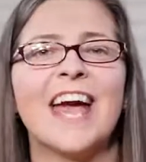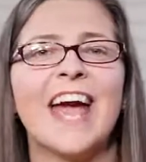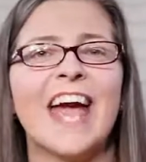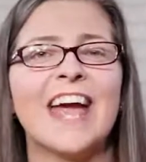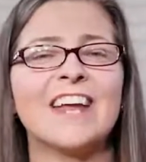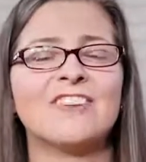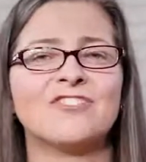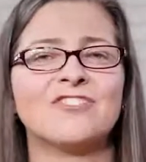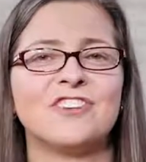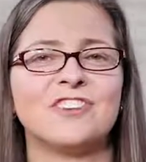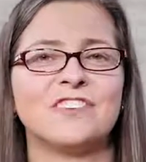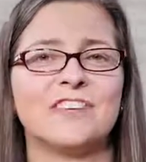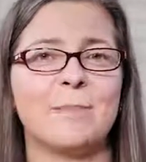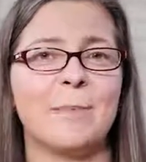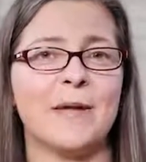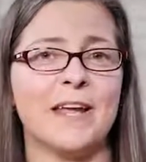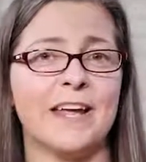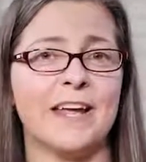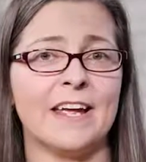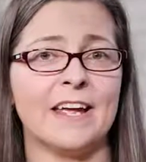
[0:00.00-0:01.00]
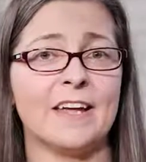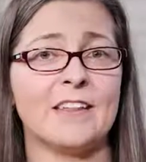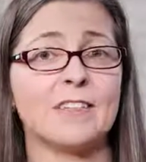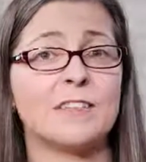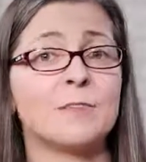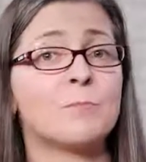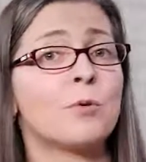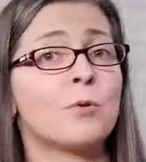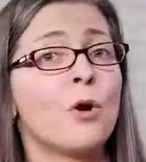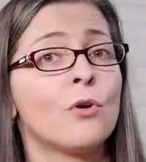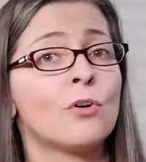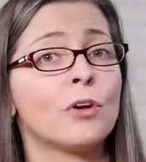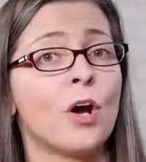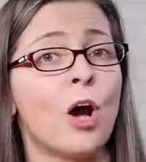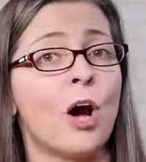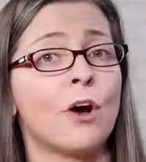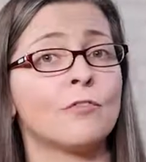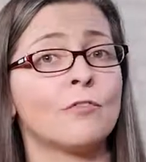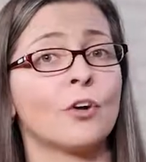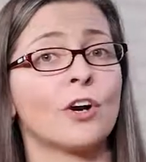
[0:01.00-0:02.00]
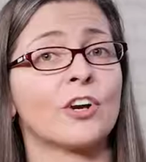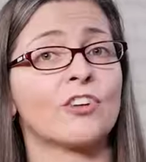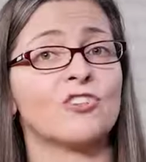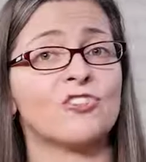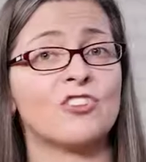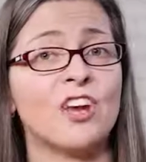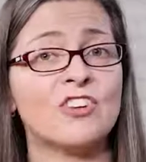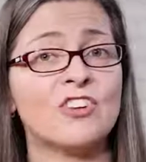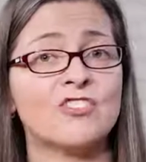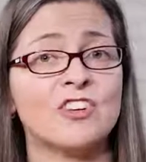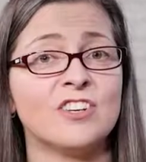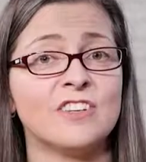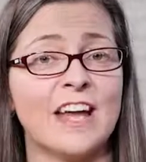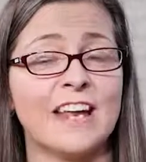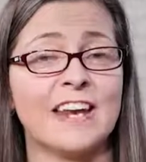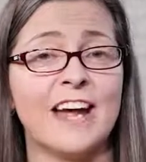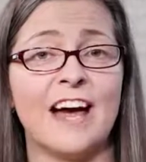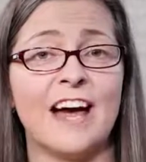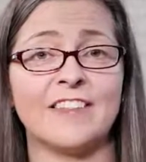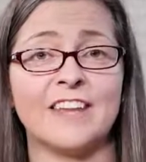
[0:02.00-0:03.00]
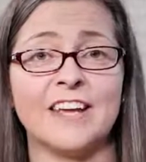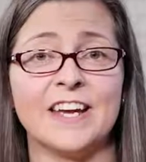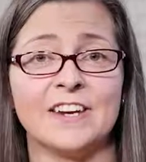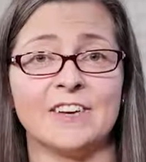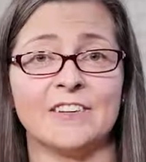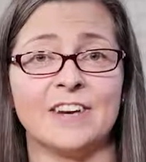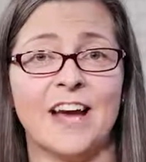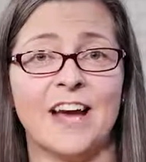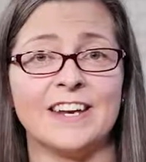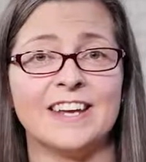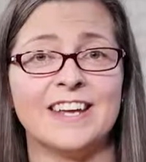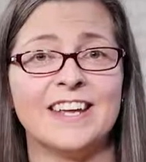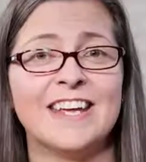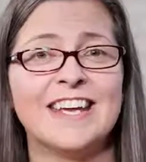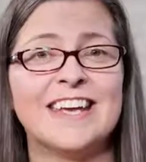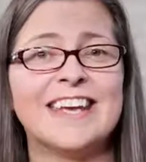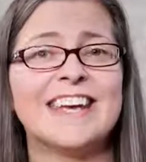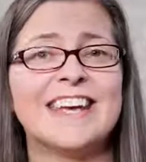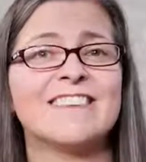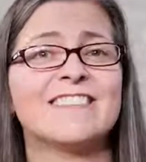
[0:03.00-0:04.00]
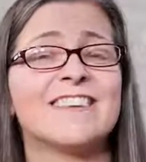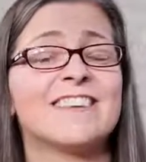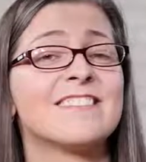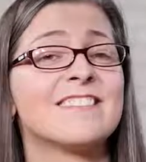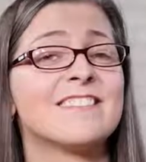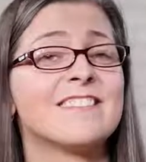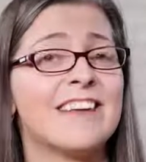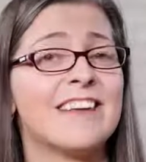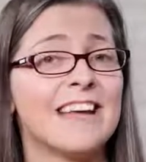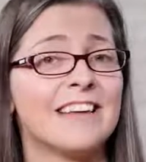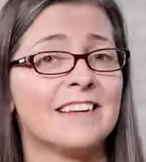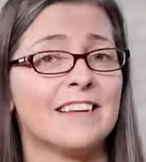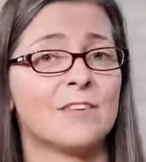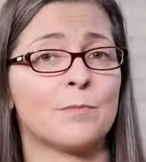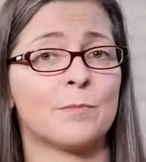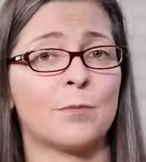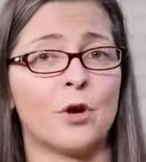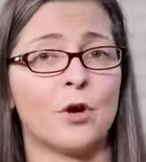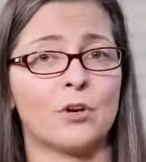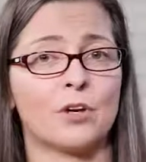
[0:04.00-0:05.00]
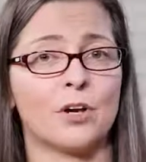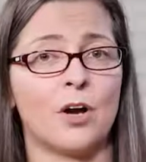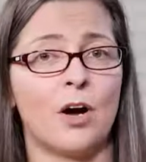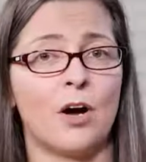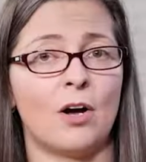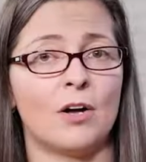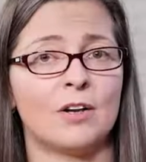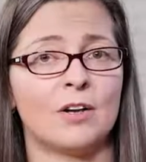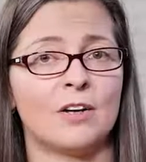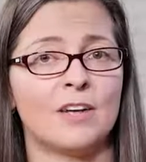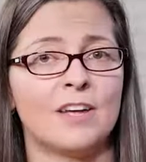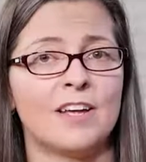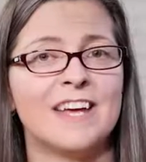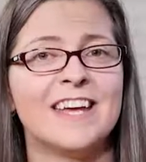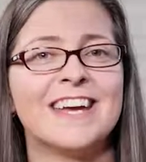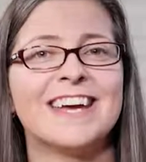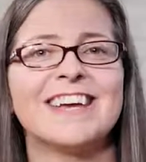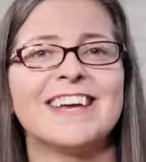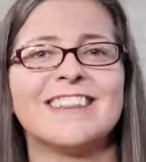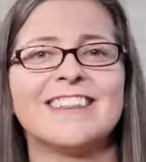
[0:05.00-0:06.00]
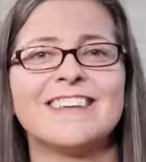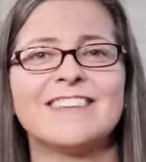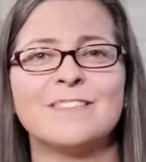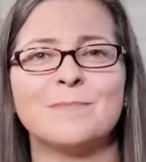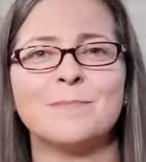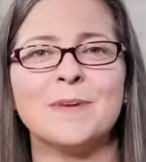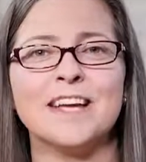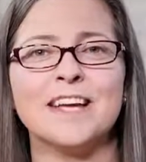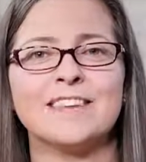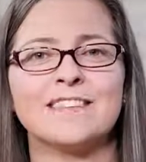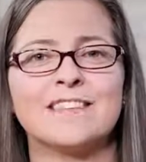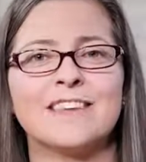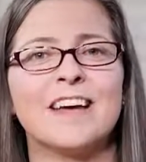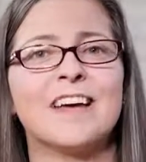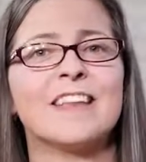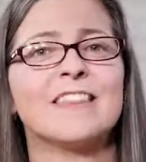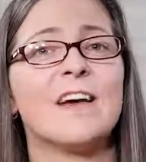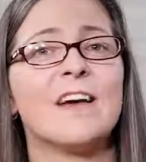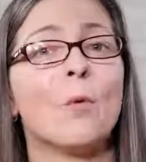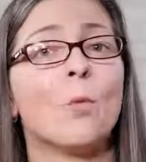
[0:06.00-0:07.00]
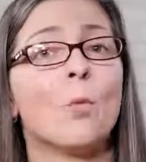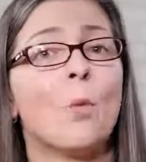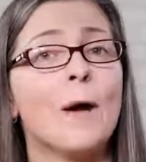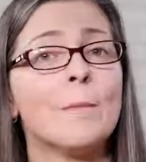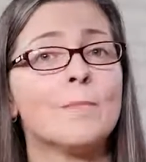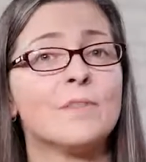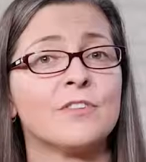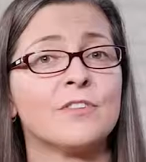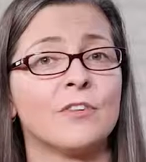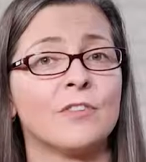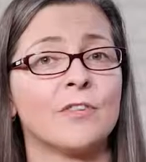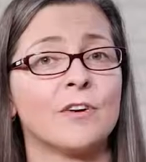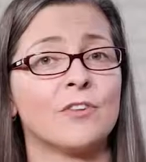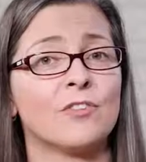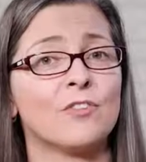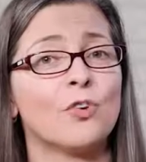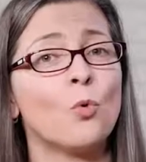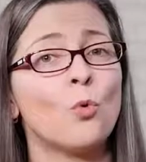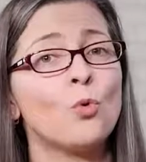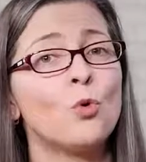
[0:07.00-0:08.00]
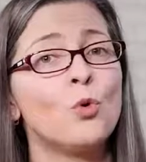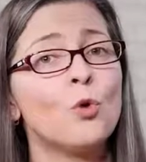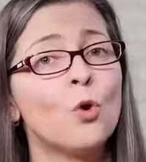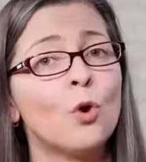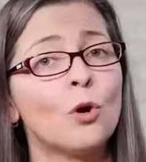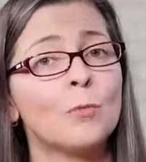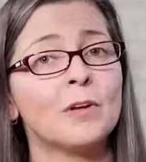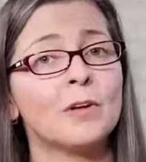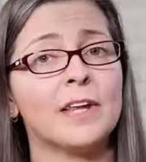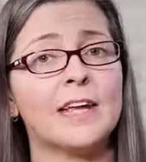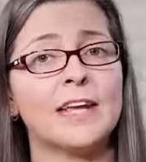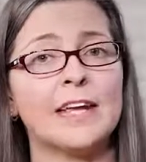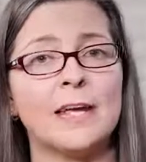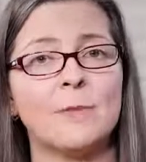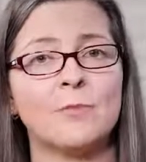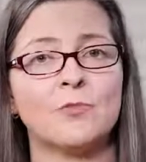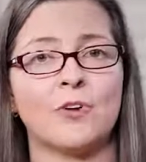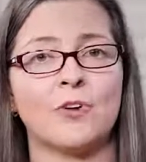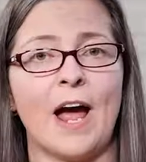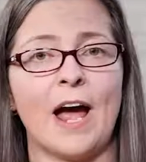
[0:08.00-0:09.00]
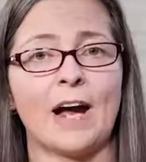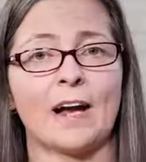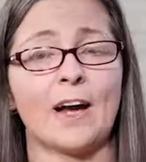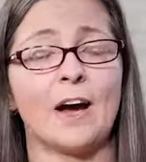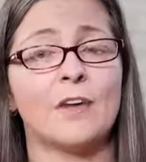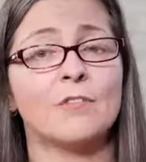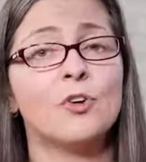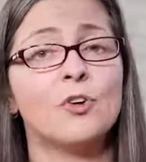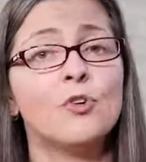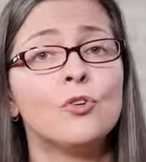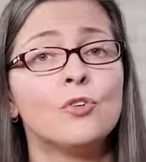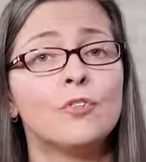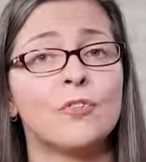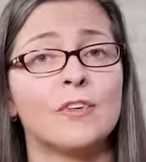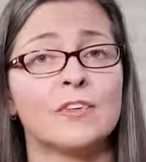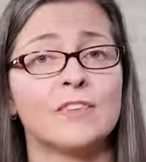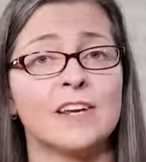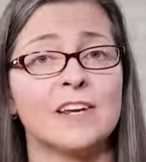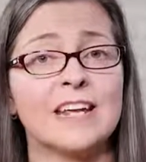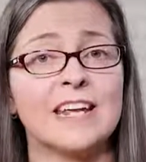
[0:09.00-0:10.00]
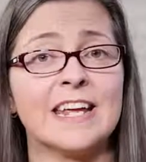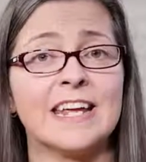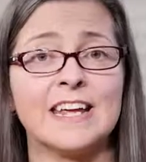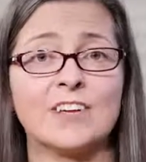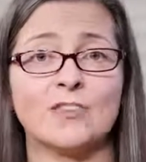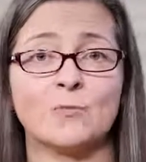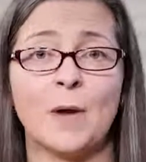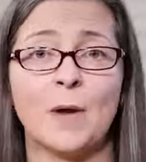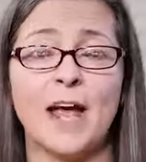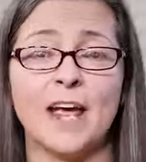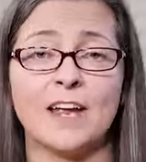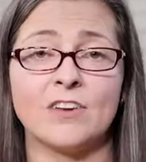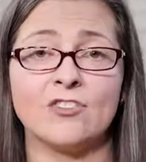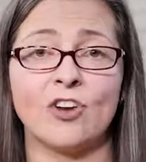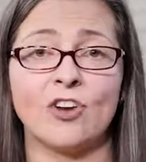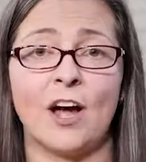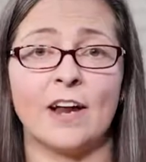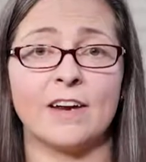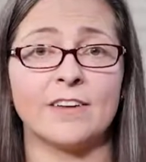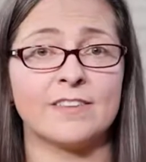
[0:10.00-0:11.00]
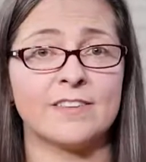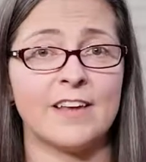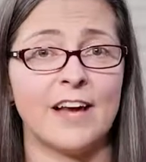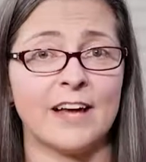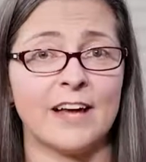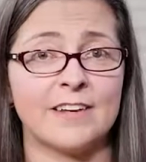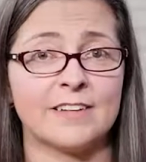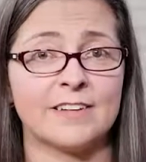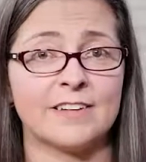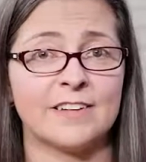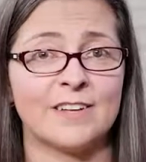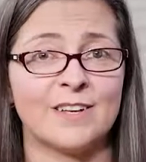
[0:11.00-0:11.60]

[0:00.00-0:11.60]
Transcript: HTTP, the protocol for exchanging data on the internet, is a stateless protocol. This means that web servers don't normally keep track of who's visiting each page on a site.